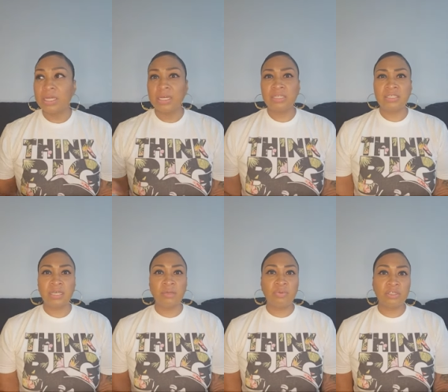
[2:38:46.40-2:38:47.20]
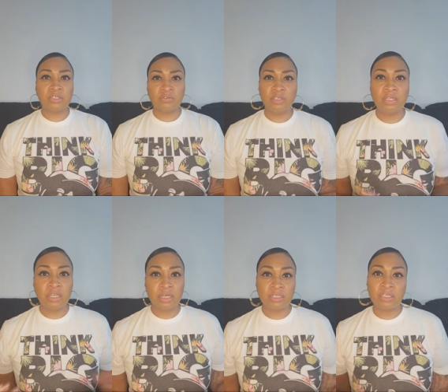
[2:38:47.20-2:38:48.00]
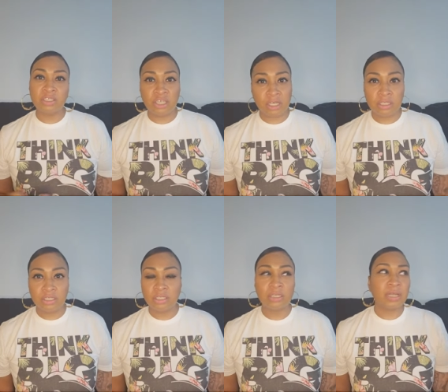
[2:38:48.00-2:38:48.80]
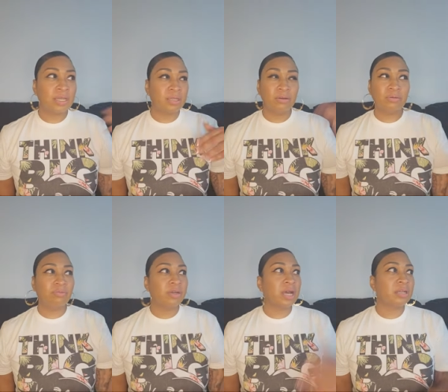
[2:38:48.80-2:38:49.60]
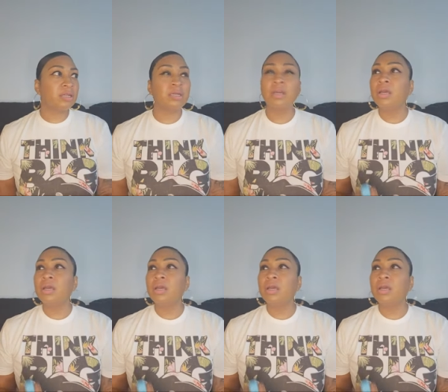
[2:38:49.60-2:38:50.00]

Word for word: and taking pictures for your niggas in jail and shit. Like yo, fuck out of here.